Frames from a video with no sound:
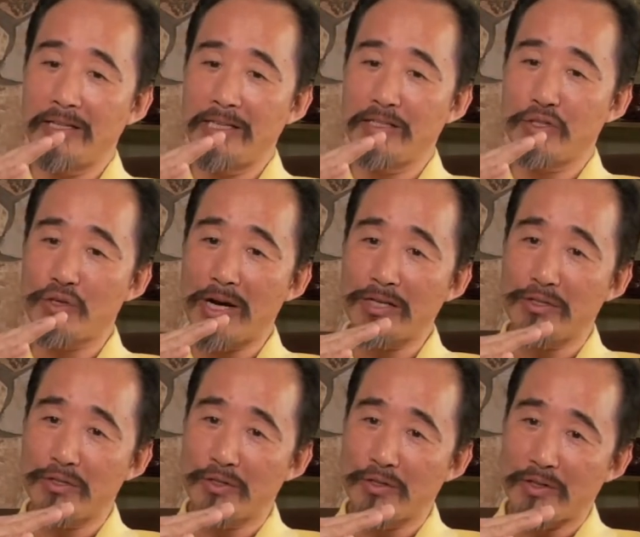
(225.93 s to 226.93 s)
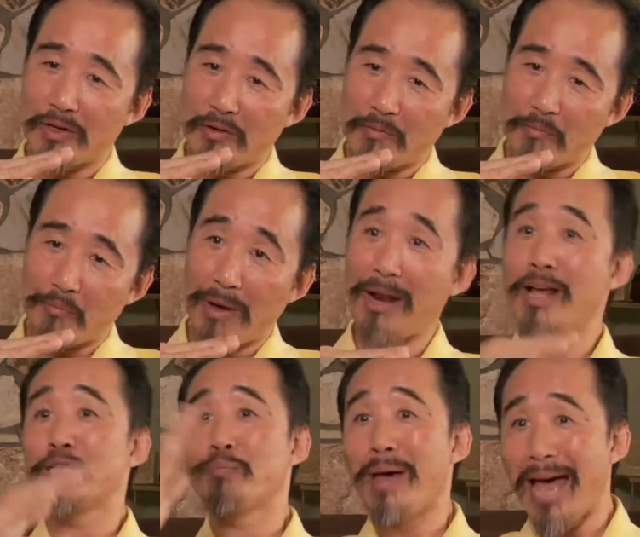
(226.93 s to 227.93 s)
it tries to
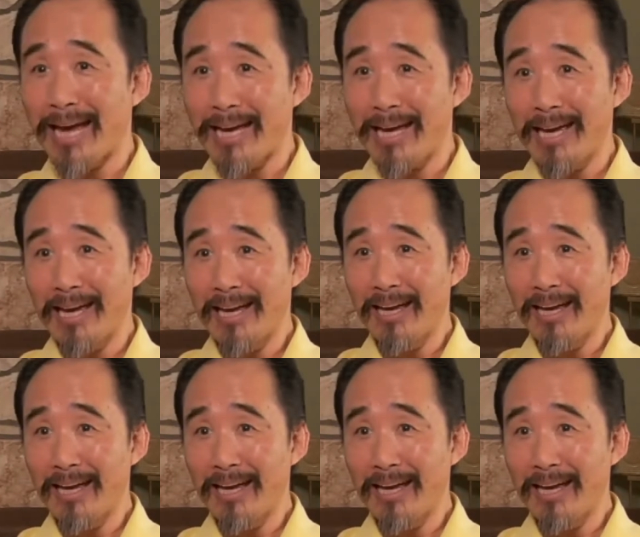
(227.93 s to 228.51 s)
balance back.